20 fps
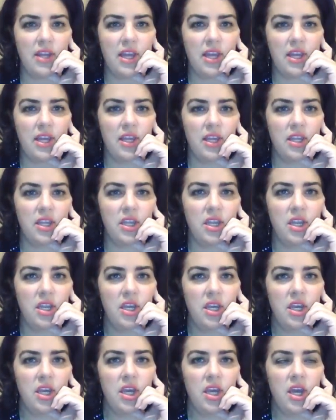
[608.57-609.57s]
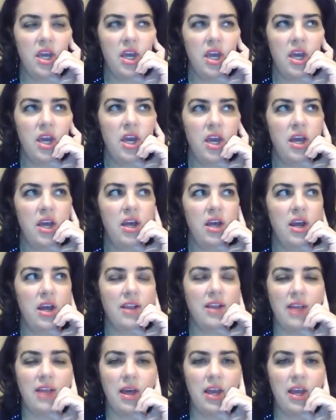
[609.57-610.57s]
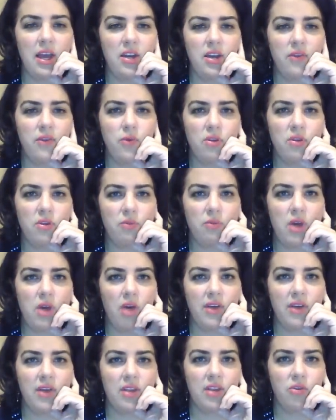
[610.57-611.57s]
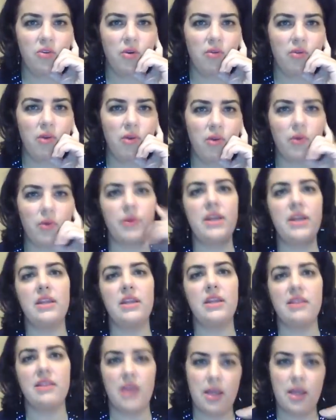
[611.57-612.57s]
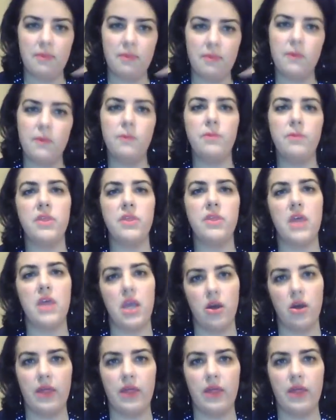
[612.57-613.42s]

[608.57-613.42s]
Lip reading: And because I know, of course, we all get into a rut where we're eating the same thing.